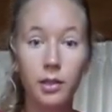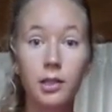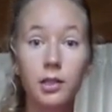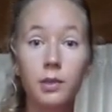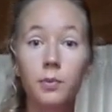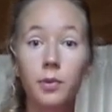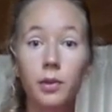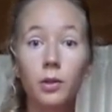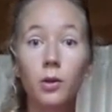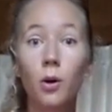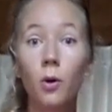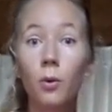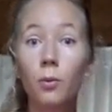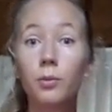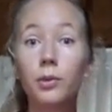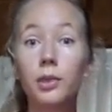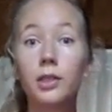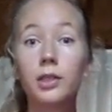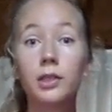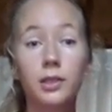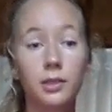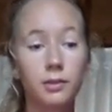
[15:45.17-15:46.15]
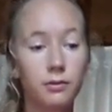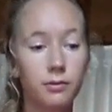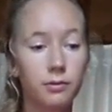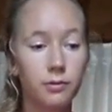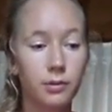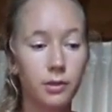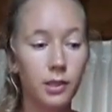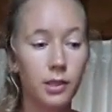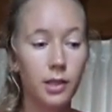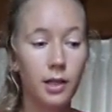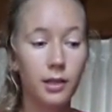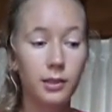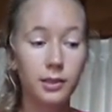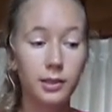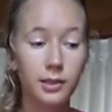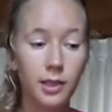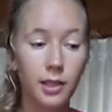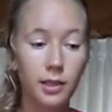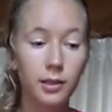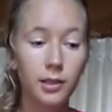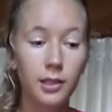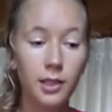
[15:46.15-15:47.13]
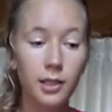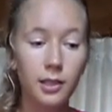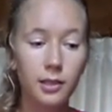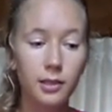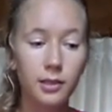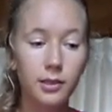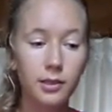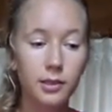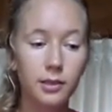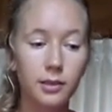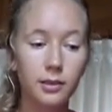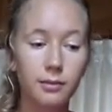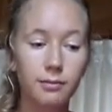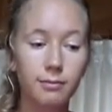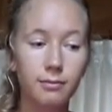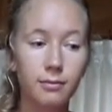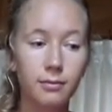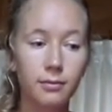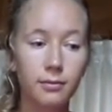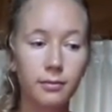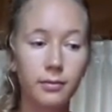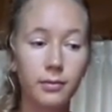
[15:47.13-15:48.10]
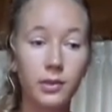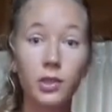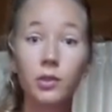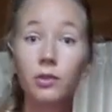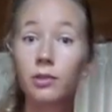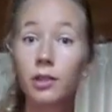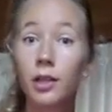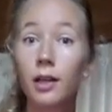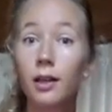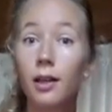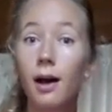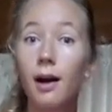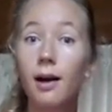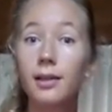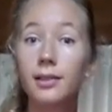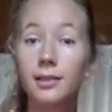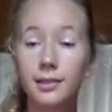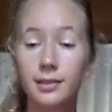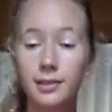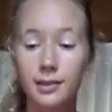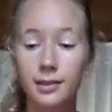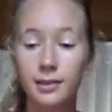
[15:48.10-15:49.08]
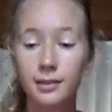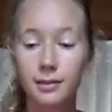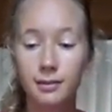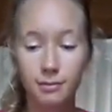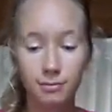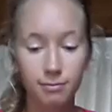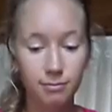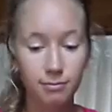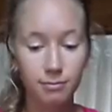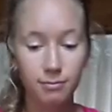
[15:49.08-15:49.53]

has been homeless for the last 10 years, you realize that